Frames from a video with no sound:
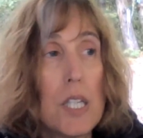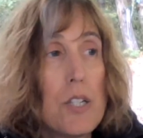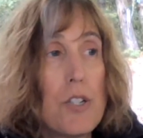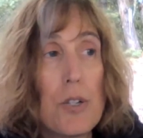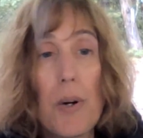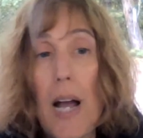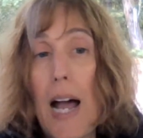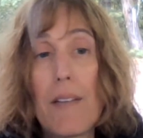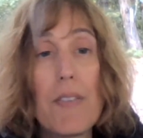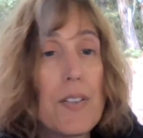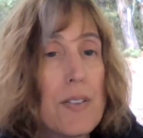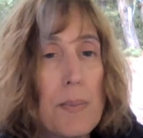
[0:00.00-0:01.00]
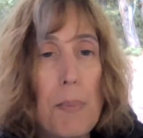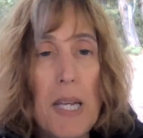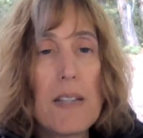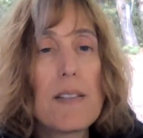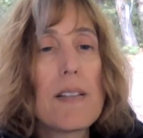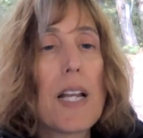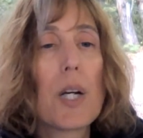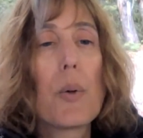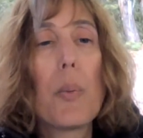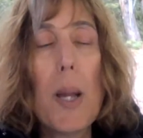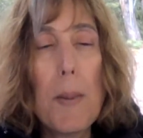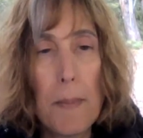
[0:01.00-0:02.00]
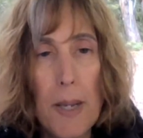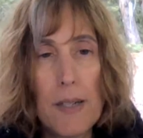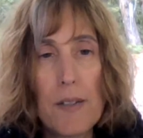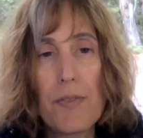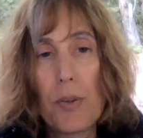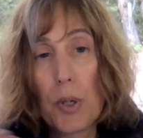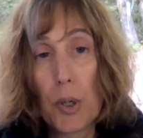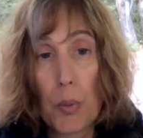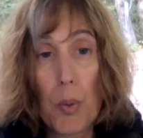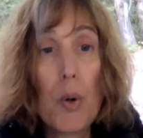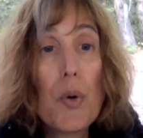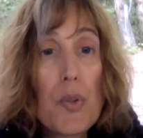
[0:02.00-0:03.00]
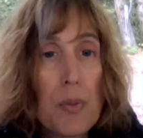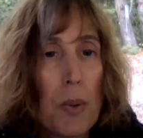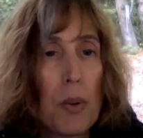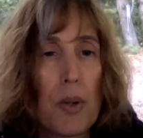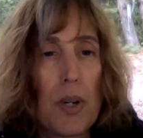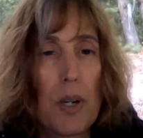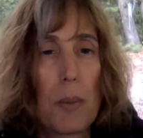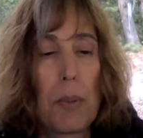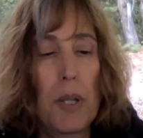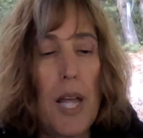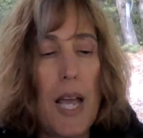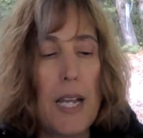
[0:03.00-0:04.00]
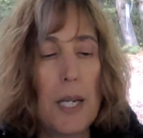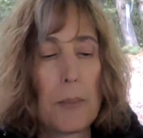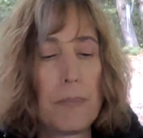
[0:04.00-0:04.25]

Do you have the space and equipment for gross motor play?